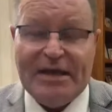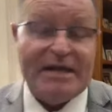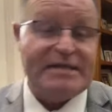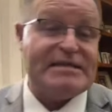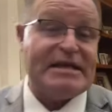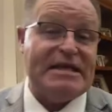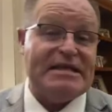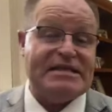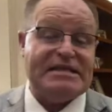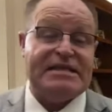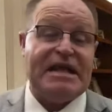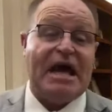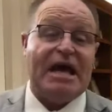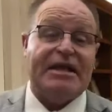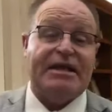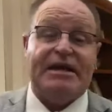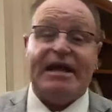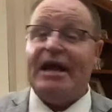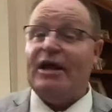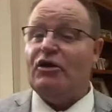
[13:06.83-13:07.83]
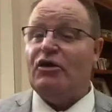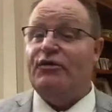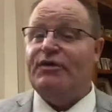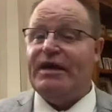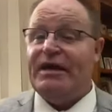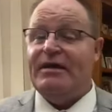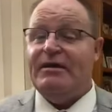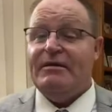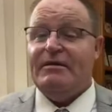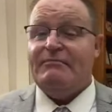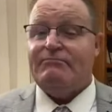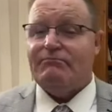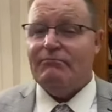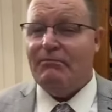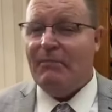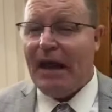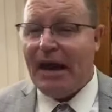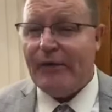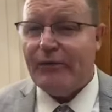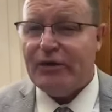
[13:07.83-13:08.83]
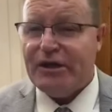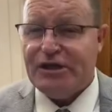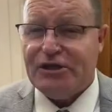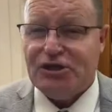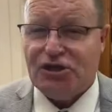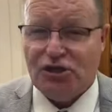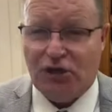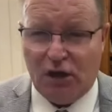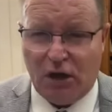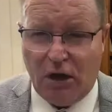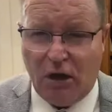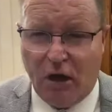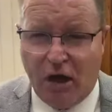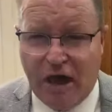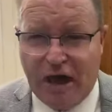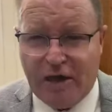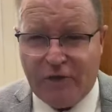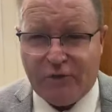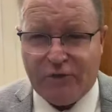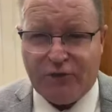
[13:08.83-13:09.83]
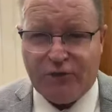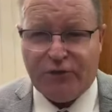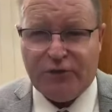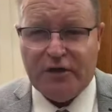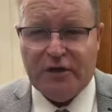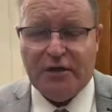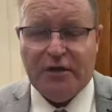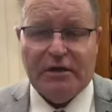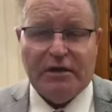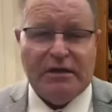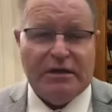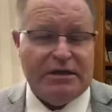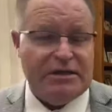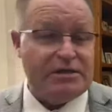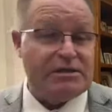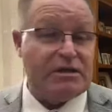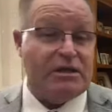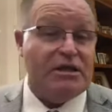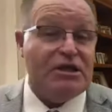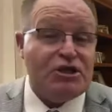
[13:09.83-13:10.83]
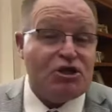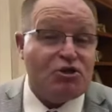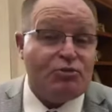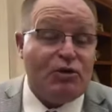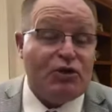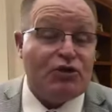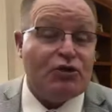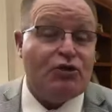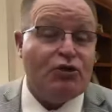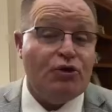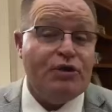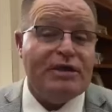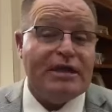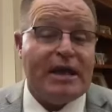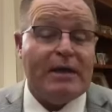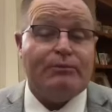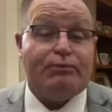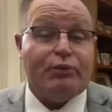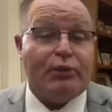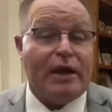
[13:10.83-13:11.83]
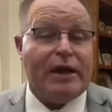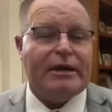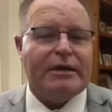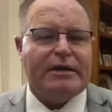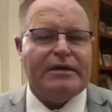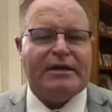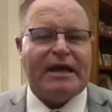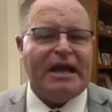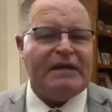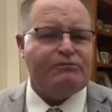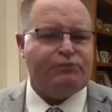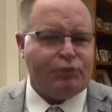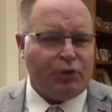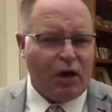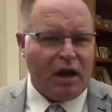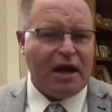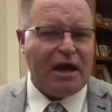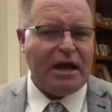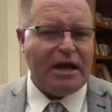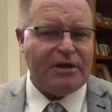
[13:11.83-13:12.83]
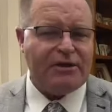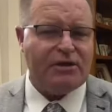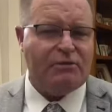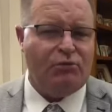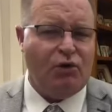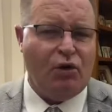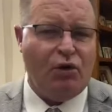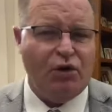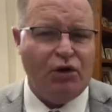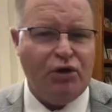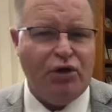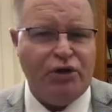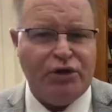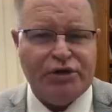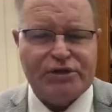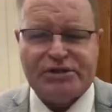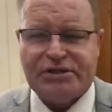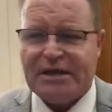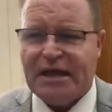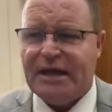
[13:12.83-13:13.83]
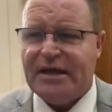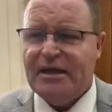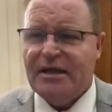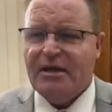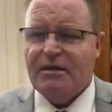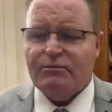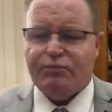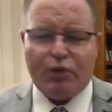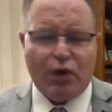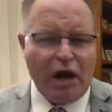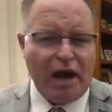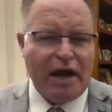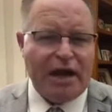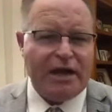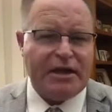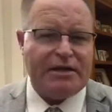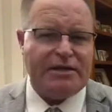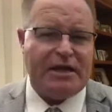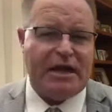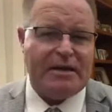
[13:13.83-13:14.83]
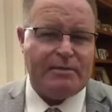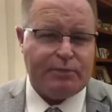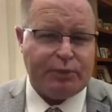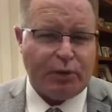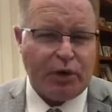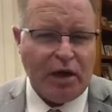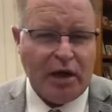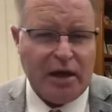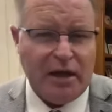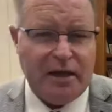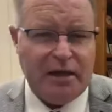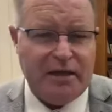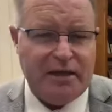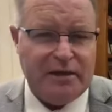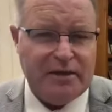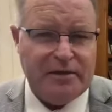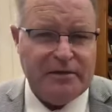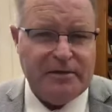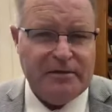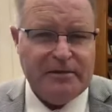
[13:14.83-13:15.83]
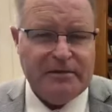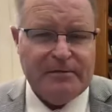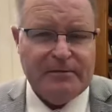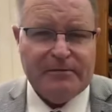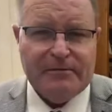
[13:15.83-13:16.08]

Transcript: And as they started out on their marriage life, and as Elizabeth couldn't get pregnant, they prayed the more earnest. They prayed and they prayed.